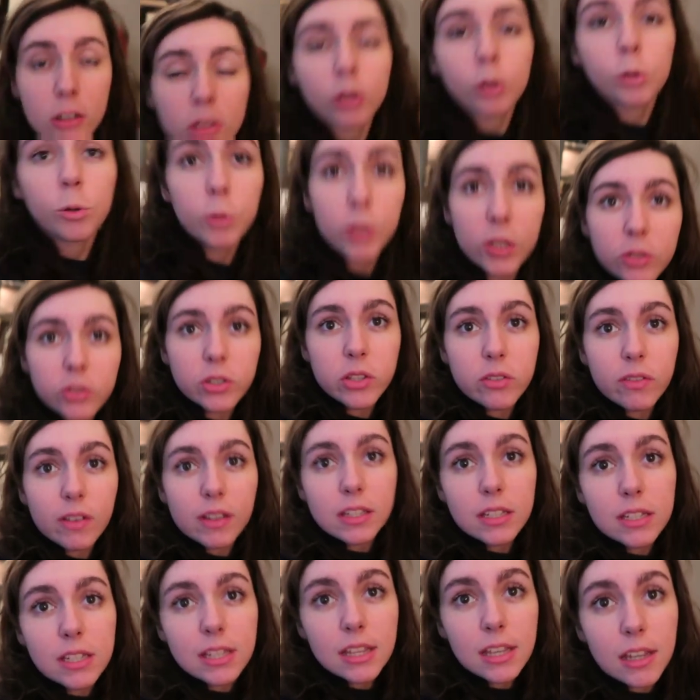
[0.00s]
don't know what we're doing the
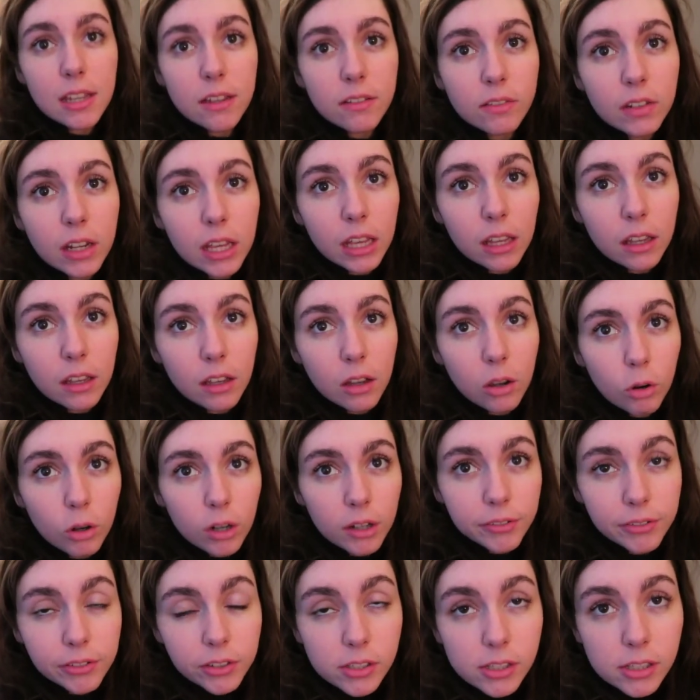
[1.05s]
rest of the evening
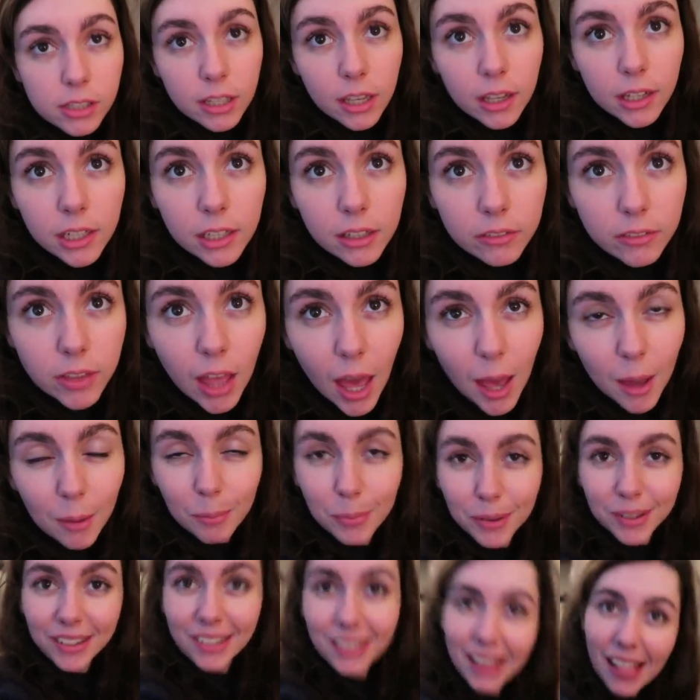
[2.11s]
or if you'll see any of that,
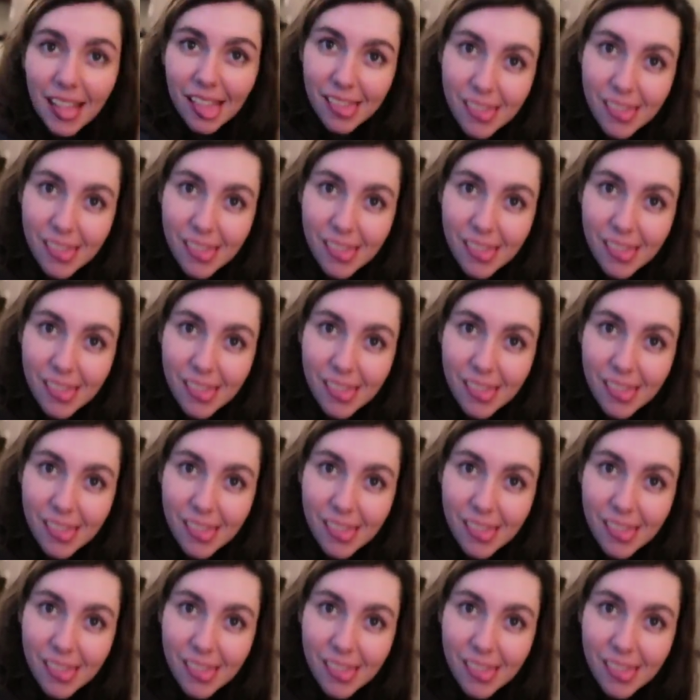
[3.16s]
but